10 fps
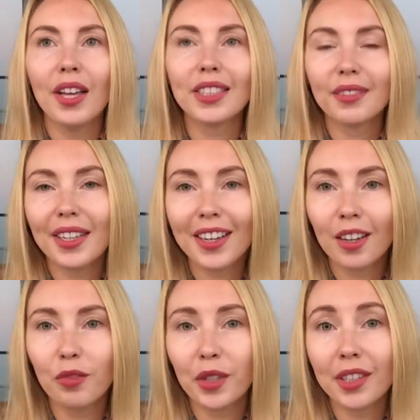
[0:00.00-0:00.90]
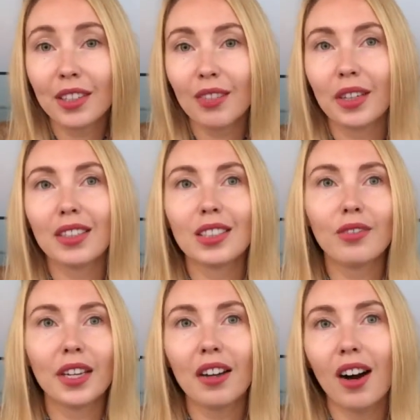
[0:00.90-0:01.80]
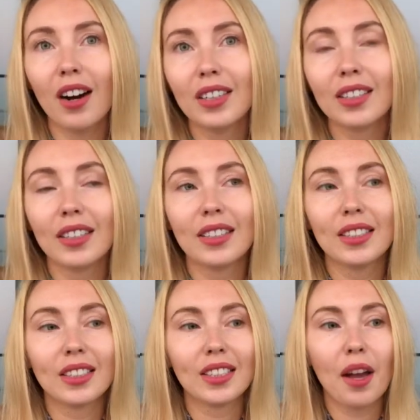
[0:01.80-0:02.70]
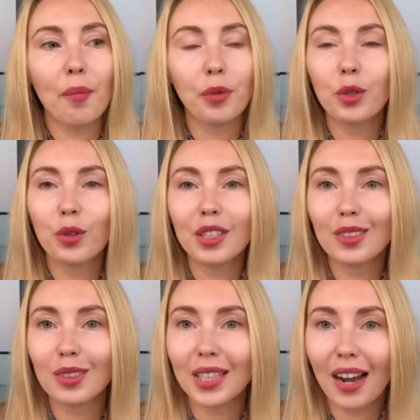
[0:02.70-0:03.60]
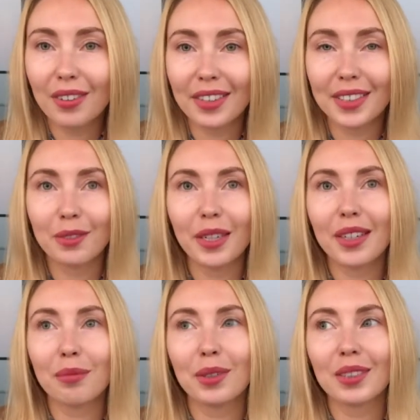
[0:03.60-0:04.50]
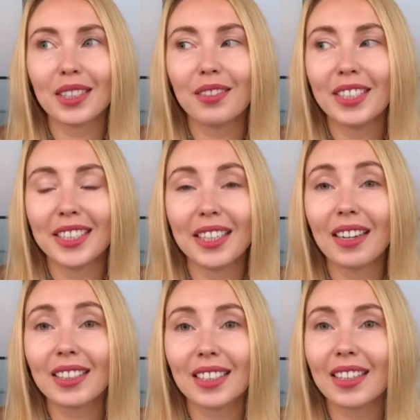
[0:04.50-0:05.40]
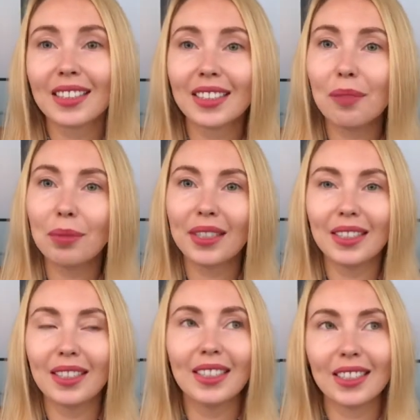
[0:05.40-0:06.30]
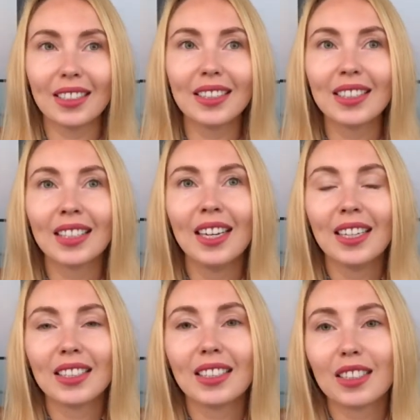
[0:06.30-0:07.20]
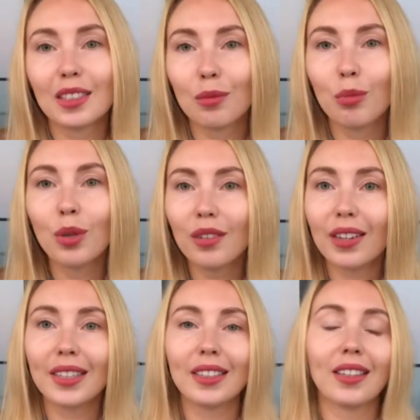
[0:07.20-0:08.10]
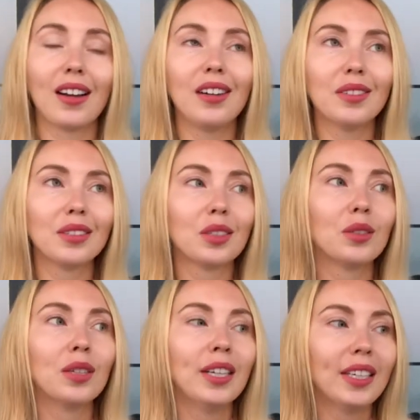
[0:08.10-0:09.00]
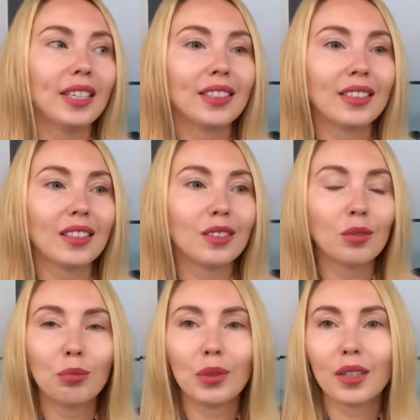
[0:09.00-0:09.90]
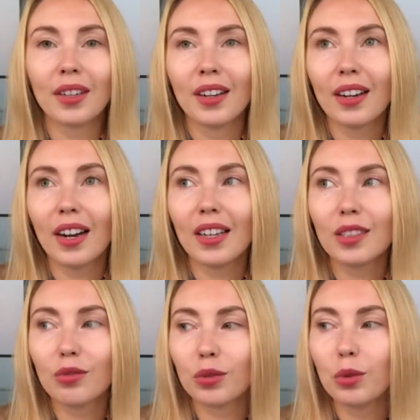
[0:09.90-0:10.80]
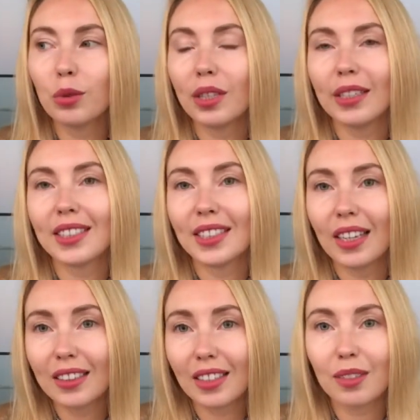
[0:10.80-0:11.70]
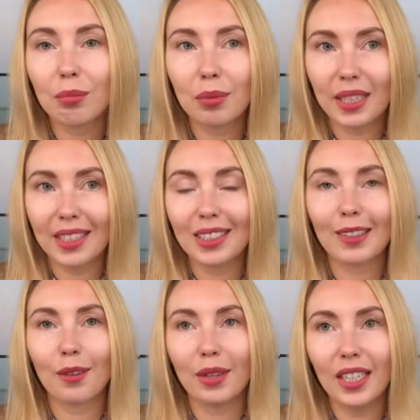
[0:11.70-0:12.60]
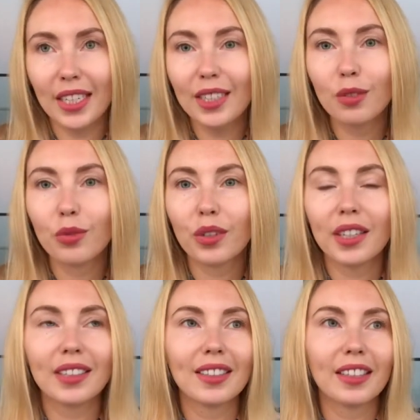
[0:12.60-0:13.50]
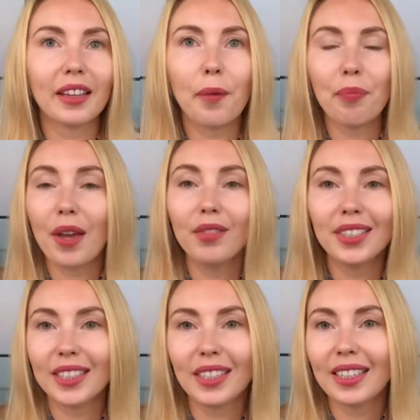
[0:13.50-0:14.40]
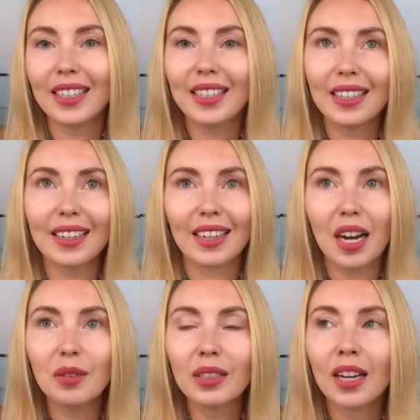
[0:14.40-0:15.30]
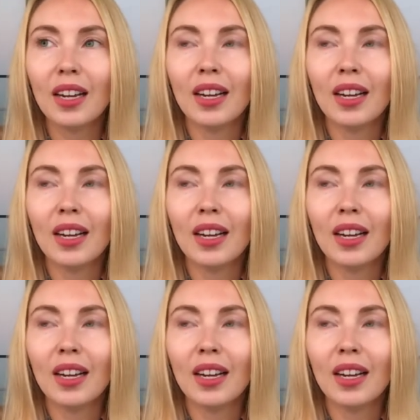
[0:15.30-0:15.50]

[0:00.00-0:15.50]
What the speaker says: it's very convenient when it's very hot. It's you don't need to drive anywhere, because everything is like stepping distance. There is a boulevard around, so it's a super kind of cool and central place to live, and everything really around.